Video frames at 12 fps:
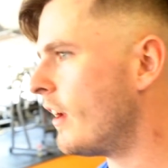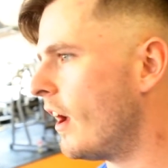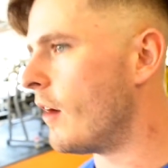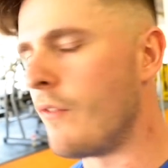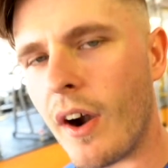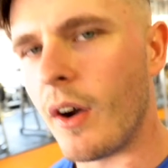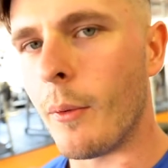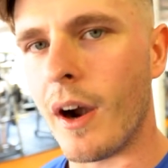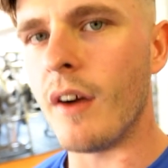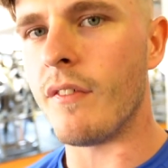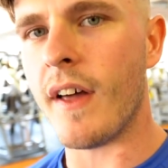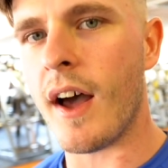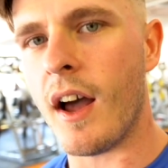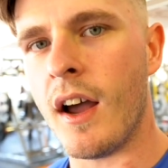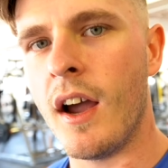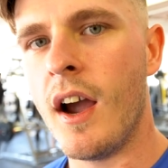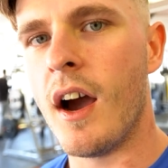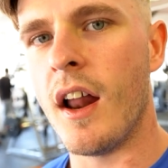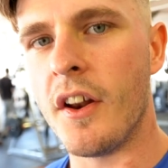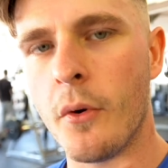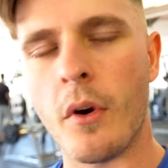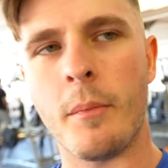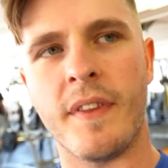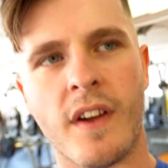I'm very aware of that. And I don't
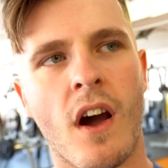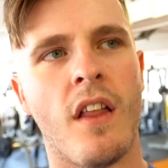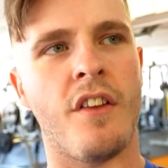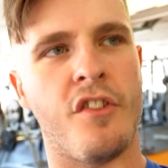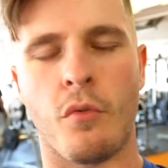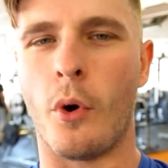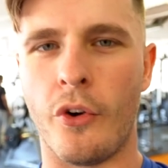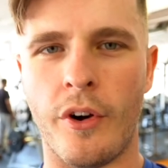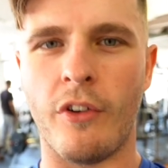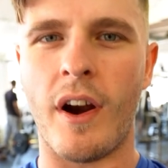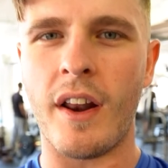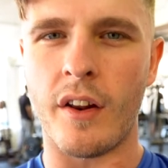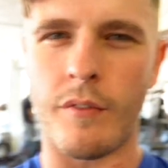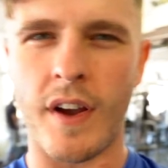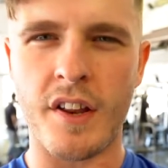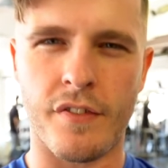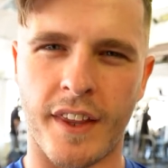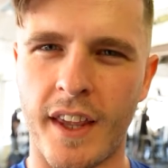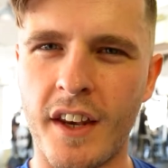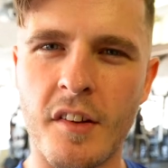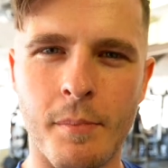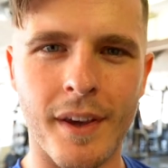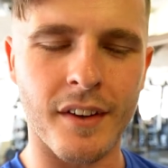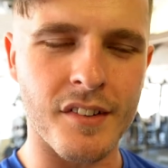want to be the guy that's just wandering around in a vest thinking he's
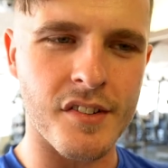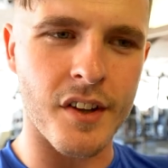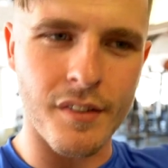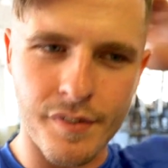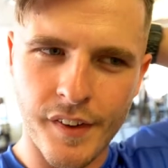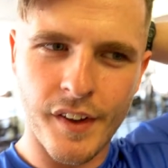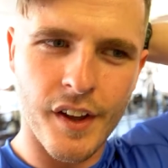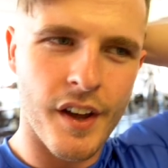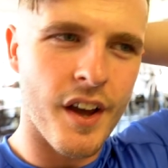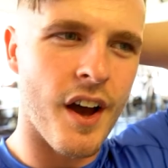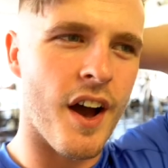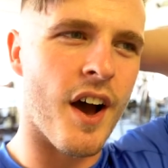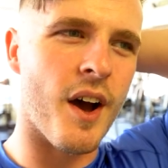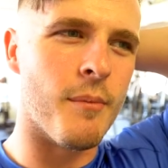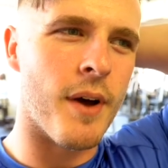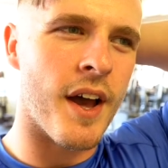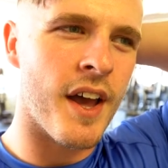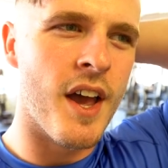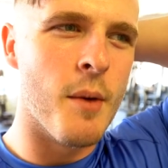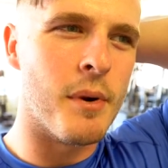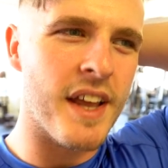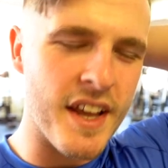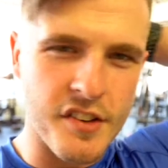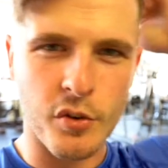big and stuff.
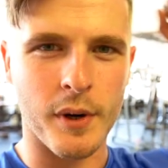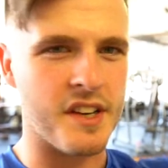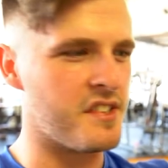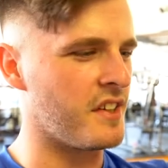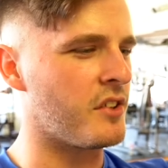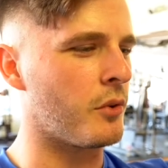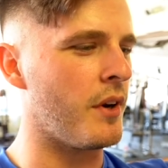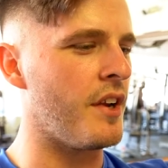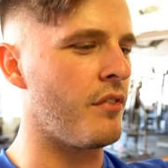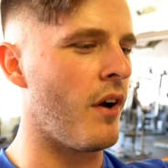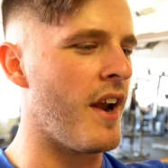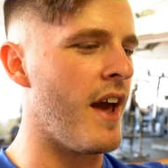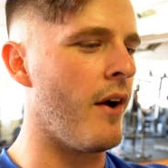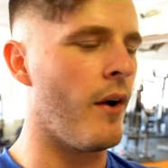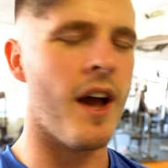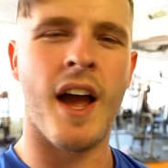But it is 26 degrees right now.